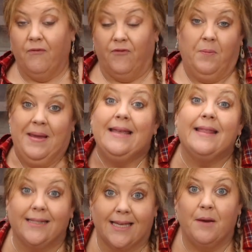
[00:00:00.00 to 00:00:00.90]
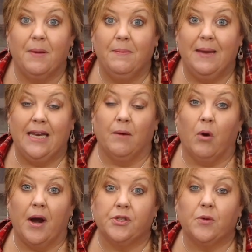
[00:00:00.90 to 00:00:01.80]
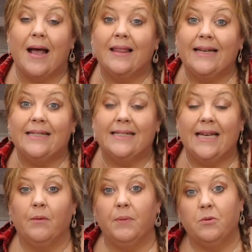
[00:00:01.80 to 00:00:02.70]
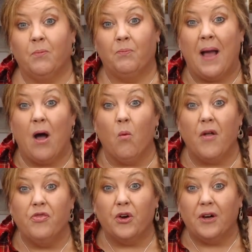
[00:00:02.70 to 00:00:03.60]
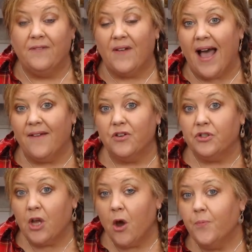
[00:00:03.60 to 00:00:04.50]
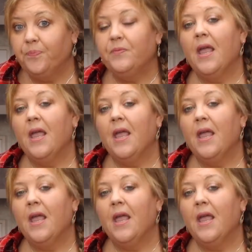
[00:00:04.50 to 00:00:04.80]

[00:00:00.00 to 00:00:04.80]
For me, that's gonna be medium rare. So I like to see it at about one thirty-five or so.